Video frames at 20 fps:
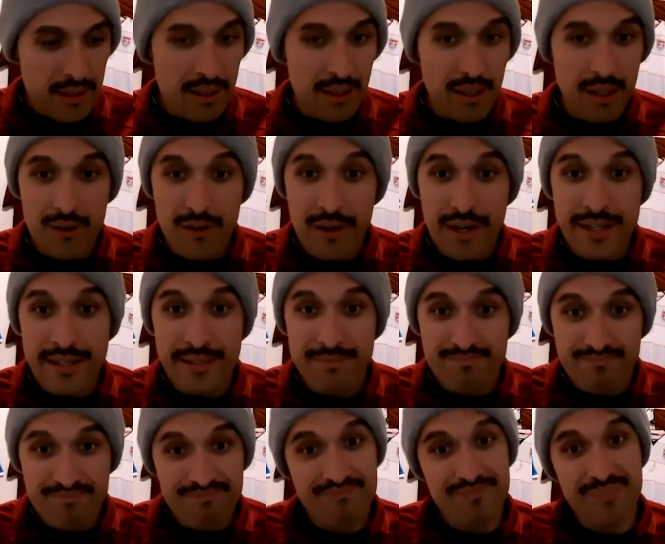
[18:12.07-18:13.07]
All right,
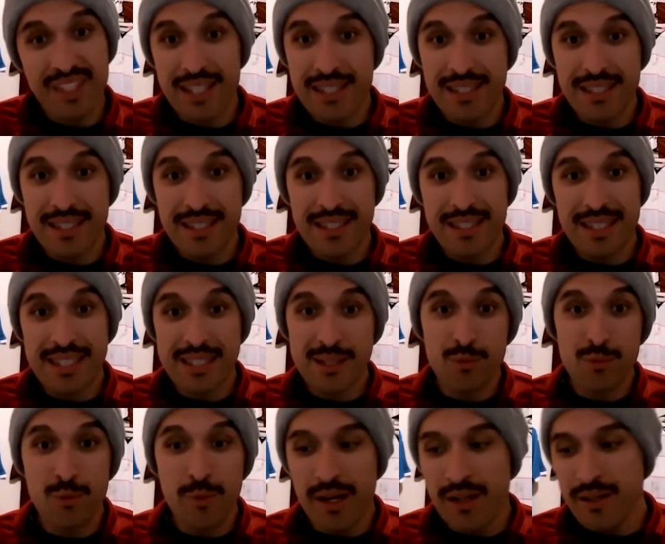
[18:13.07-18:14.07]
let's
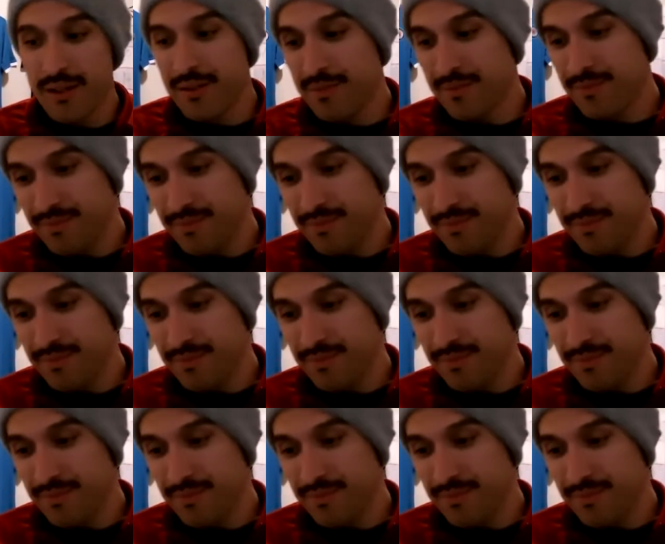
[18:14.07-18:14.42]
move on.